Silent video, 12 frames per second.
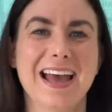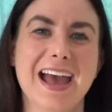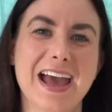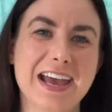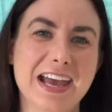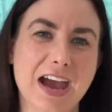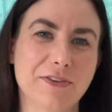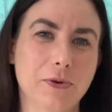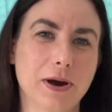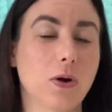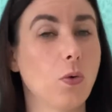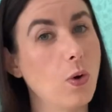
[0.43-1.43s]
Hey
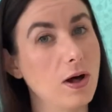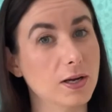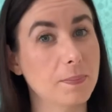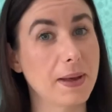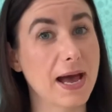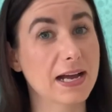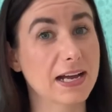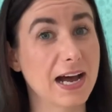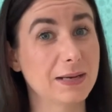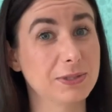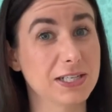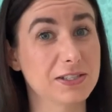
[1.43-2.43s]
everyone, welcome back.
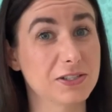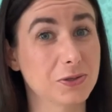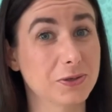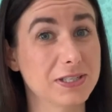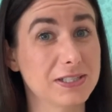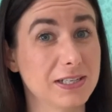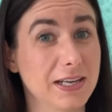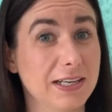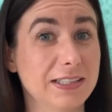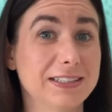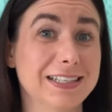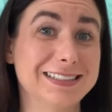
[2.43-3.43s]
I'm Jen Sorensen, and
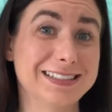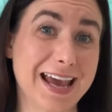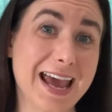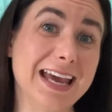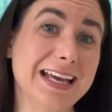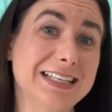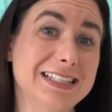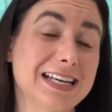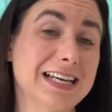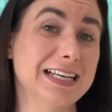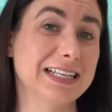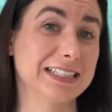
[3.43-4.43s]
in today's
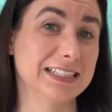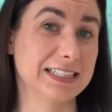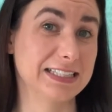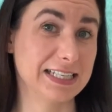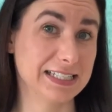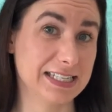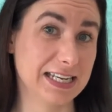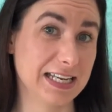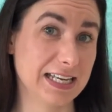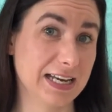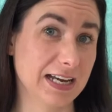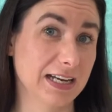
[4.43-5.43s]

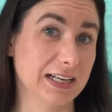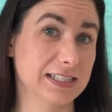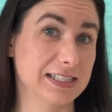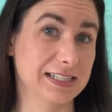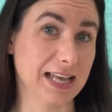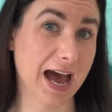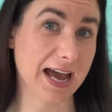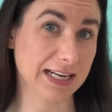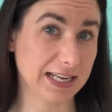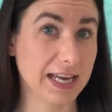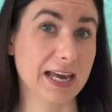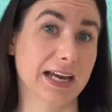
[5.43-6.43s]
Disney
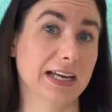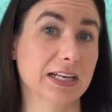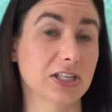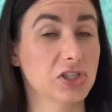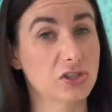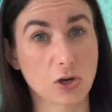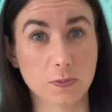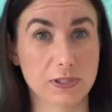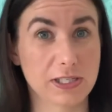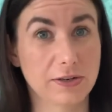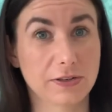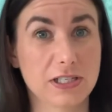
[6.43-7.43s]
Sidekick Soap
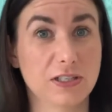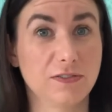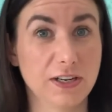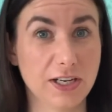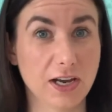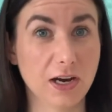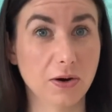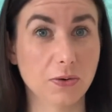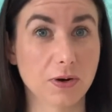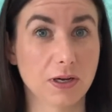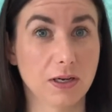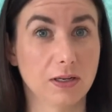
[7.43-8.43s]
Series video,
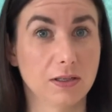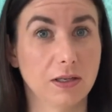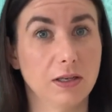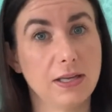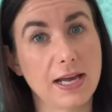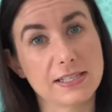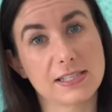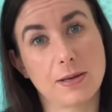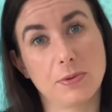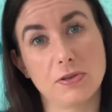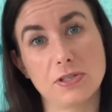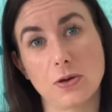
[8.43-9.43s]
yes,
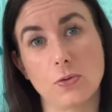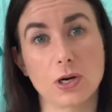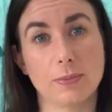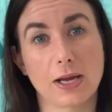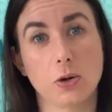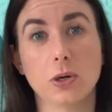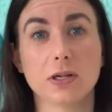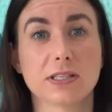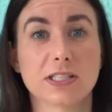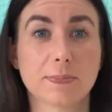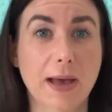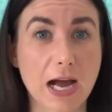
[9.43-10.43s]
I'm using one of my quilts
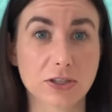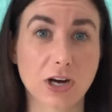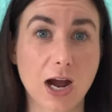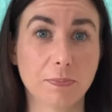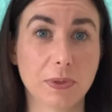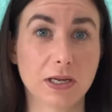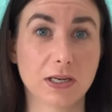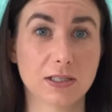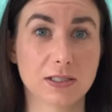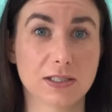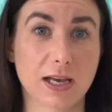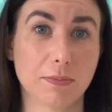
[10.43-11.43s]
as a backdrop
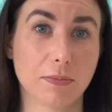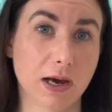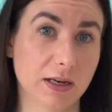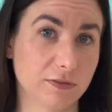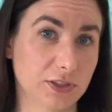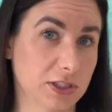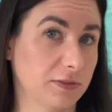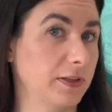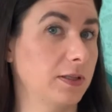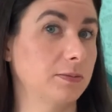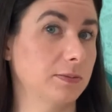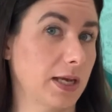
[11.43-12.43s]
because I might have just
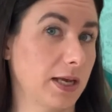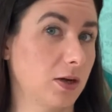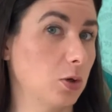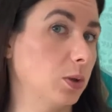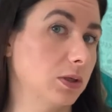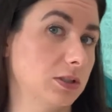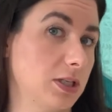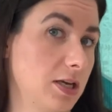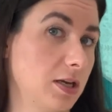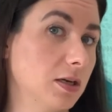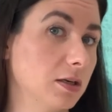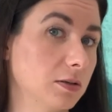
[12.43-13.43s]
filmed a
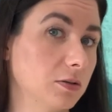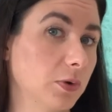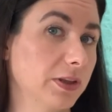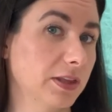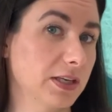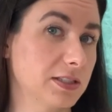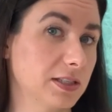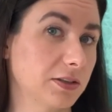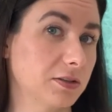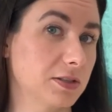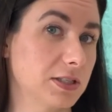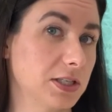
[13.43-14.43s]
quilty with this that
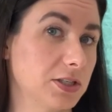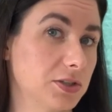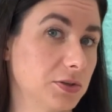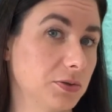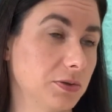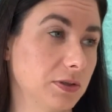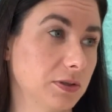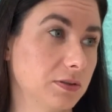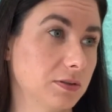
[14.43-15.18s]
you'll see soon,